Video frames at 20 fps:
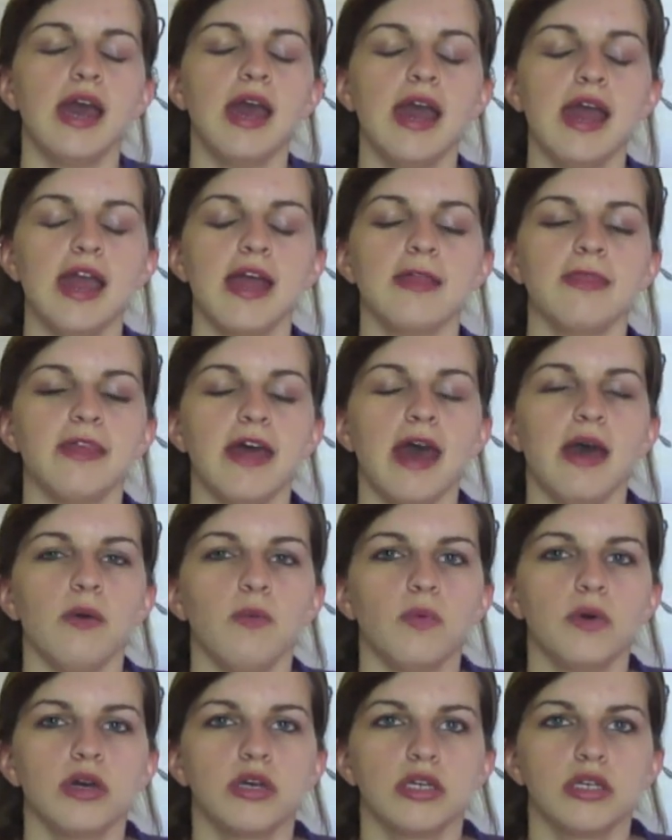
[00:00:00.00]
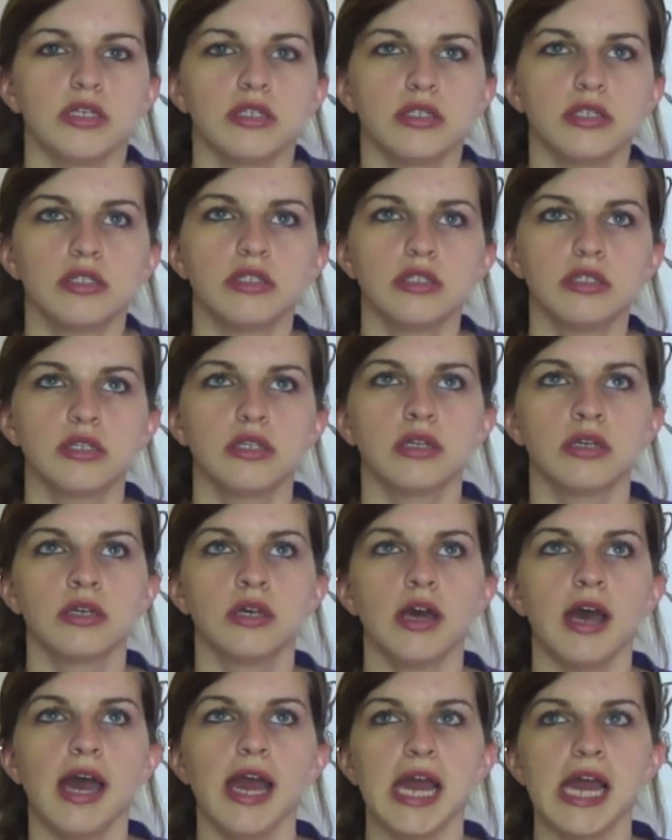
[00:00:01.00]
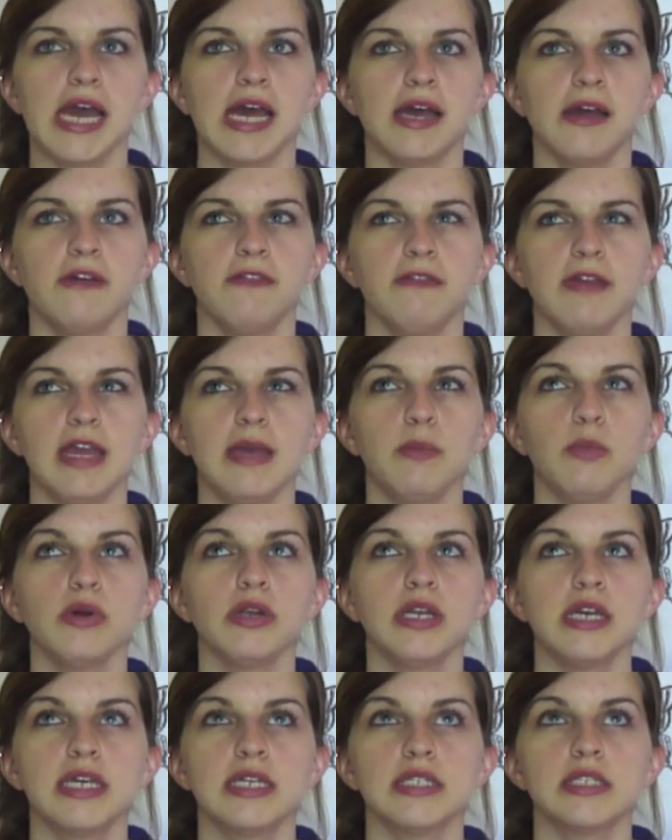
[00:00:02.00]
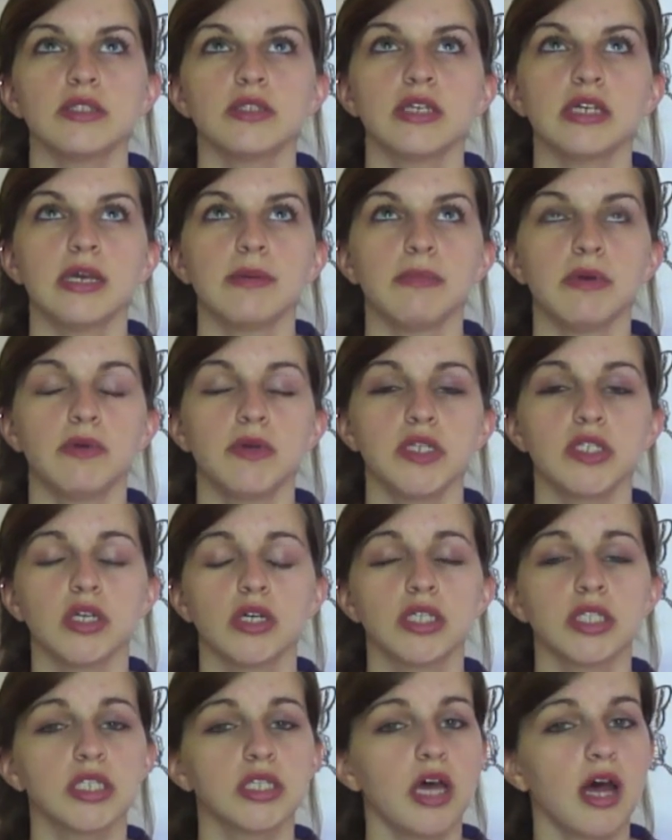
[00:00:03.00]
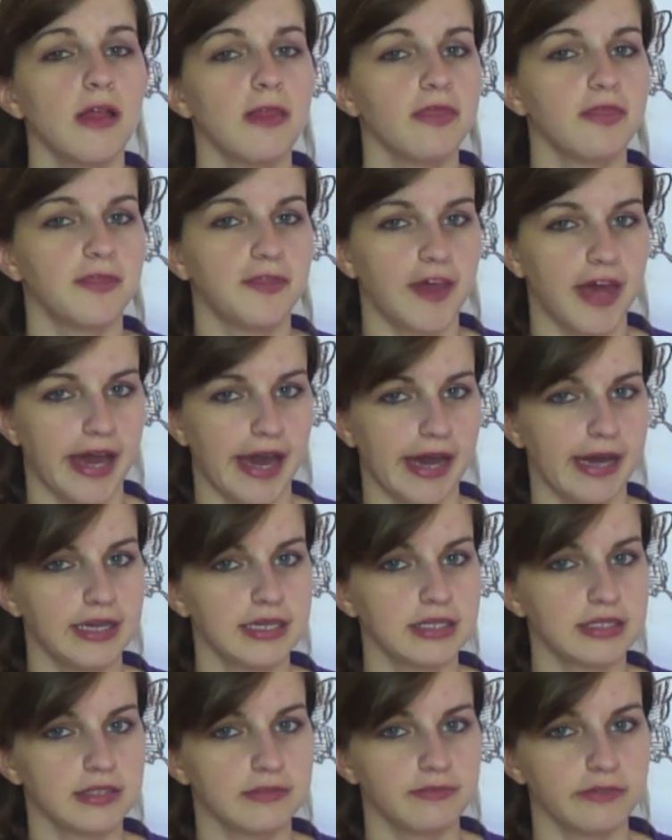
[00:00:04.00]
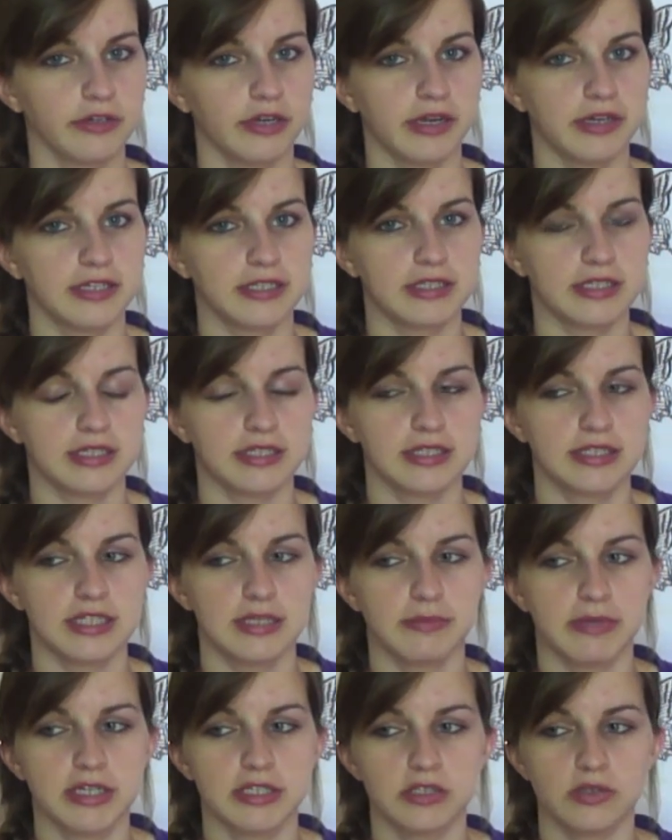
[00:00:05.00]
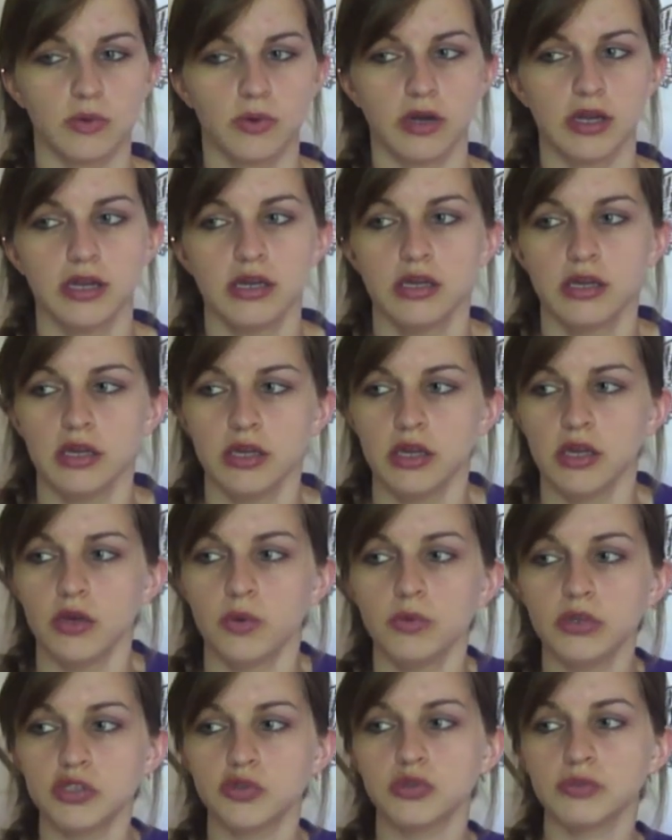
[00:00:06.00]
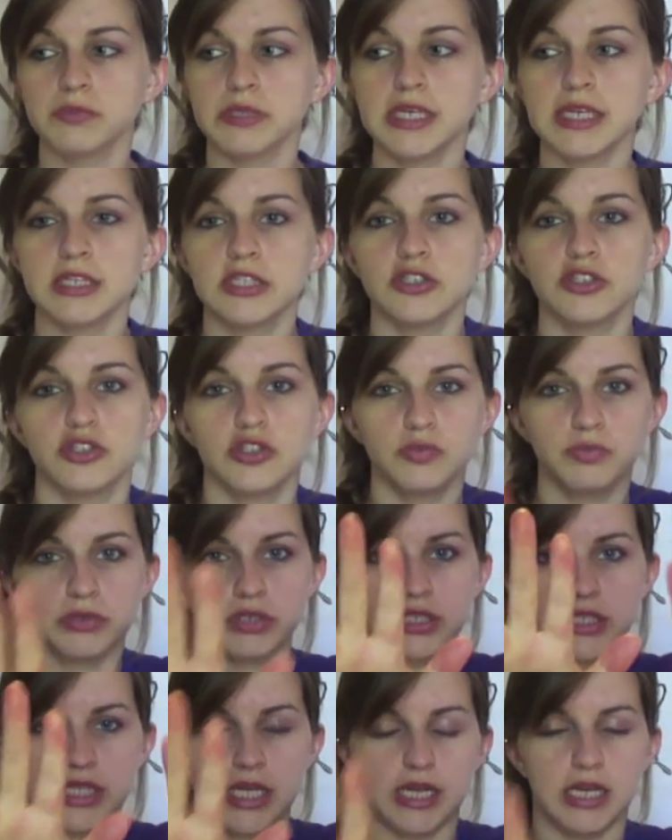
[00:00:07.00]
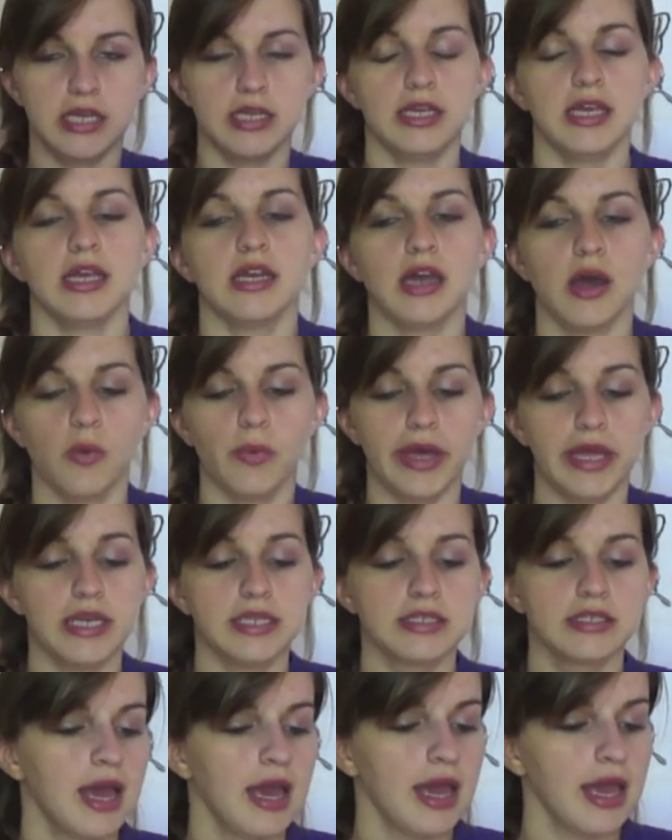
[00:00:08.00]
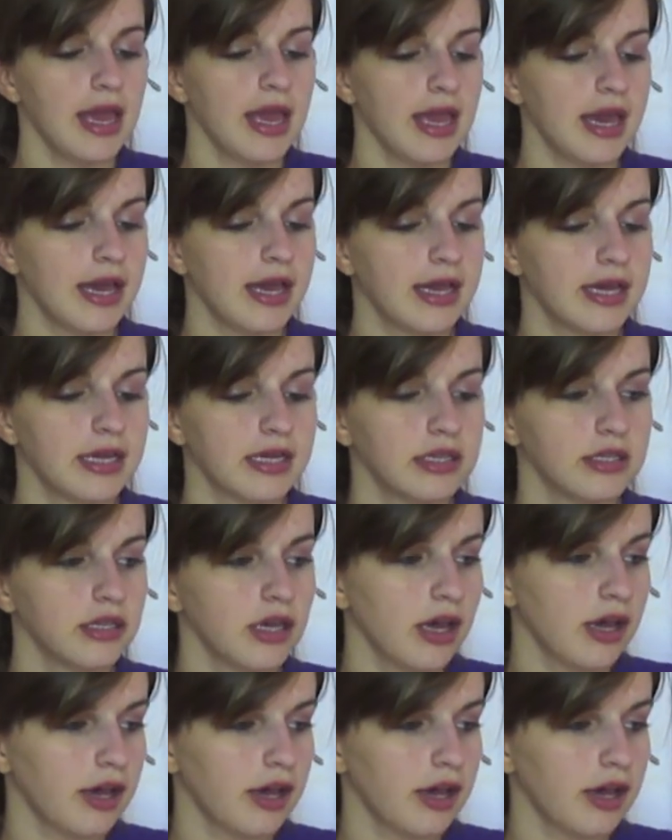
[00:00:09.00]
And that was, I have 8 more days till I get my results on that to see my score, which will be super exciting. Cannot wait. And